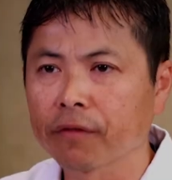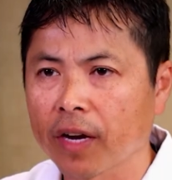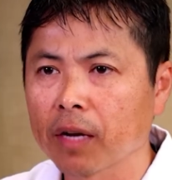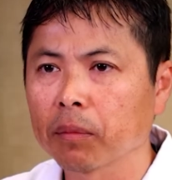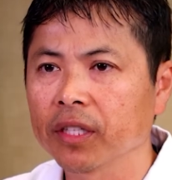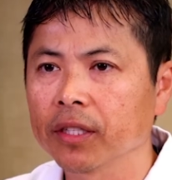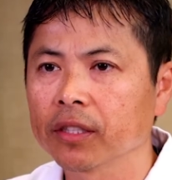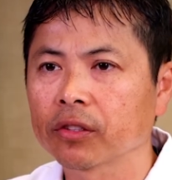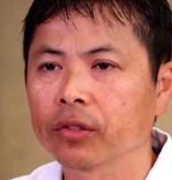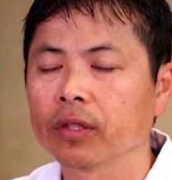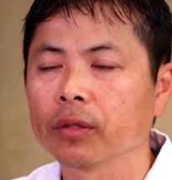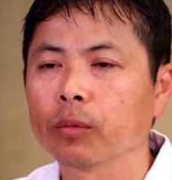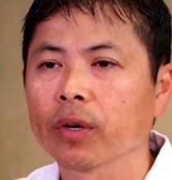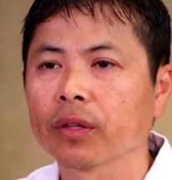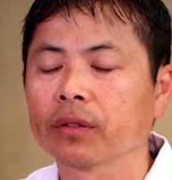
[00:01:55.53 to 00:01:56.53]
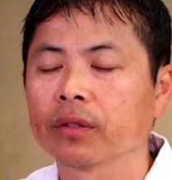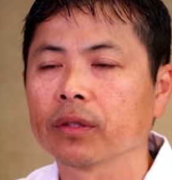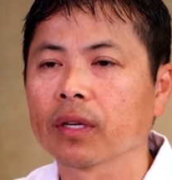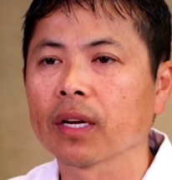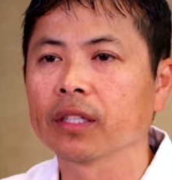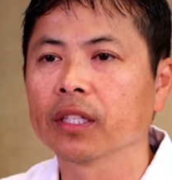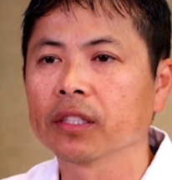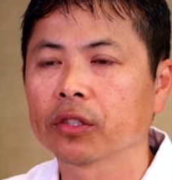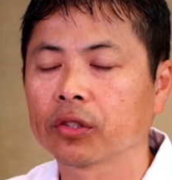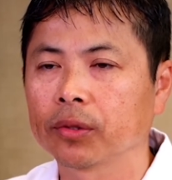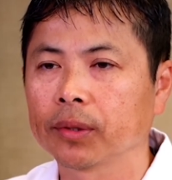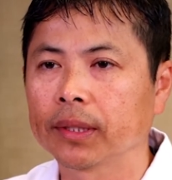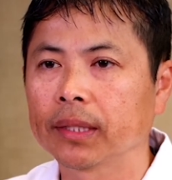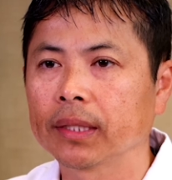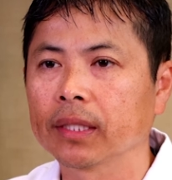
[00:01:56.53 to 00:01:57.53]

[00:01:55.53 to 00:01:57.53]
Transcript: family history, whether that history